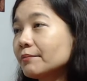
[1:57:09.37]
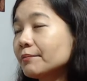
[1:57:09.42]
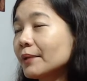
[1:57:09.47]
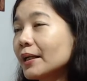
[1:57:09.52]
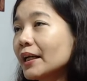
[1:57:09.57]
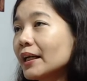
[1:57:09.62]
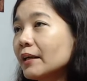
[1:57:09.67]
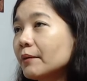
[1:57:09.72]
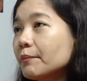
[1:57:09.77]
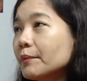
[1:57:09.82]

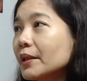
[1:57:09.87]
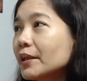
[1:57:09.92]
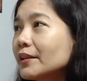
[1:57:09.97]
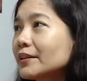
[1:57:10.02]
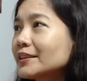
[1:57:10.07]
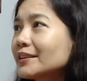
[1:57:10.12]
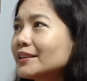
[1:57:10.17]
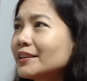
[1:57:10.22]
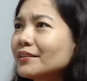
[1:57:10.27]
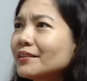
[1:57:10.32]
pa
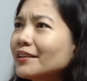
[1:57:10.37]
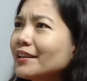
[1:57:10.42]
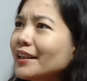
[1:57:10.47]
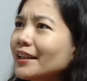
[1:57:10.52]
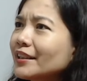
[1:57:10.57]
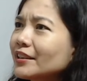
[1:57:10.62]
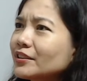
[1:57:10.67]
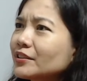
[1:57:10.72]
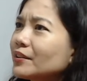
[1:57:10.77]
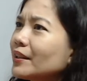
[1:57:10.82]
because they're
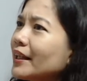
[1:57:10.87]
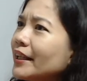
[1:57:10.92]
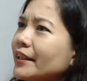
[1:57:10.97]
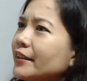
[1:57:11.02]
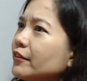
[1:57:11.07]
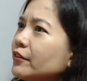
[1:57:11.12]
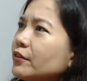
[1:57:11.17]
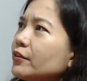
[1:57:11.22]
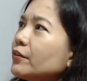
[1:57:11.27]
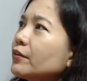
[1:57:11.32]
like
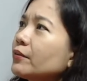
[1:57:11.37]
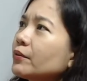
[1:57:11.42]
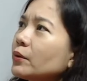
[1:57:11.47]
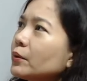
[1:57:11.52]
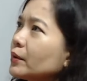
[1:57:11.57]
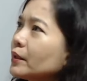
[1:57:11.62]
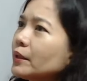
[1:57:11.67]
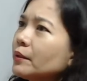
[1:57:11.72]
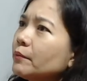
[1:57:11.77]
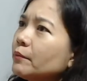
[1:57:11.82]
trying to
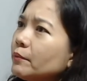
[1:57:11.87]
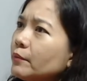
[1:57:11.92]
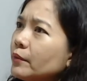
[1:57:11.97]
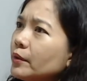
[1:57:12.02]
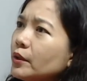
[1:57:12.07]
throw them